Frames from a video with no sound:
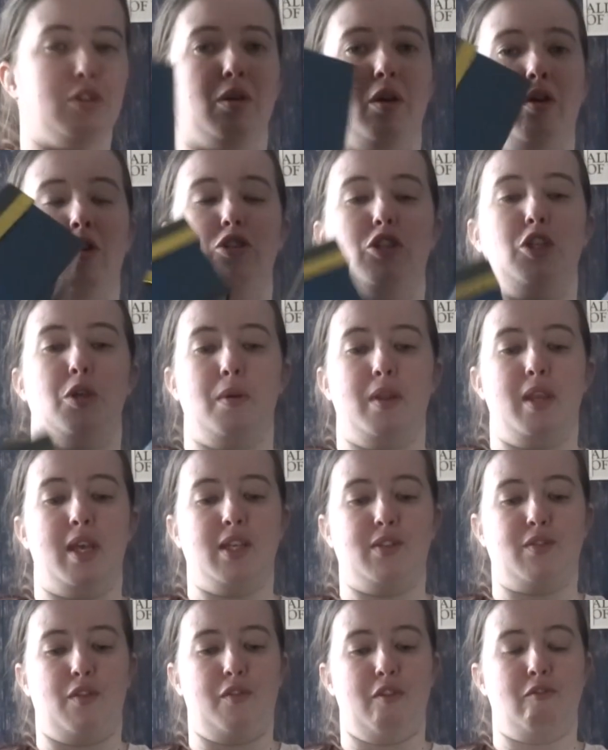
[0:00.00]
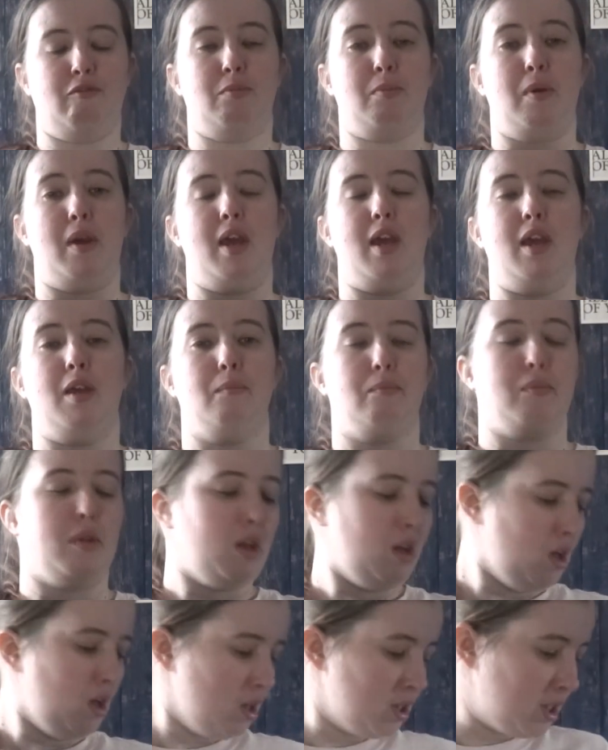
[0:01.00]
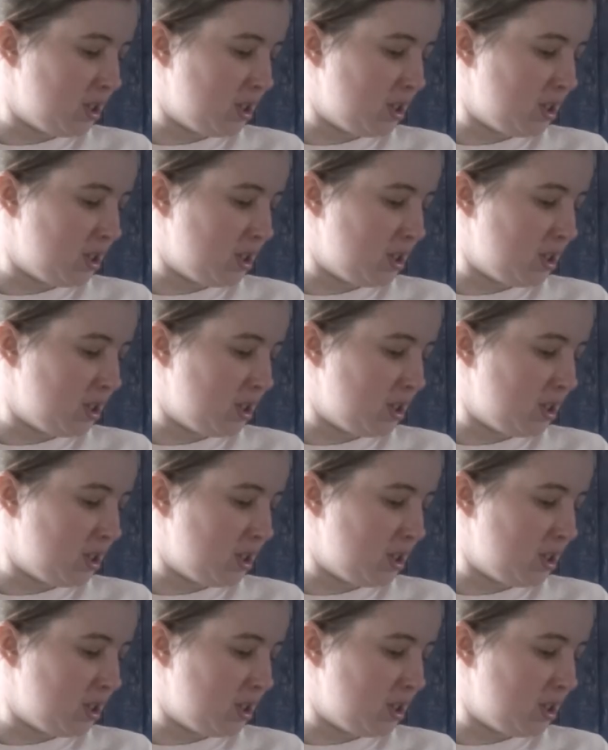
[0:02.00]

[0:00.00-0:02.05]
So I got two of these for 50p.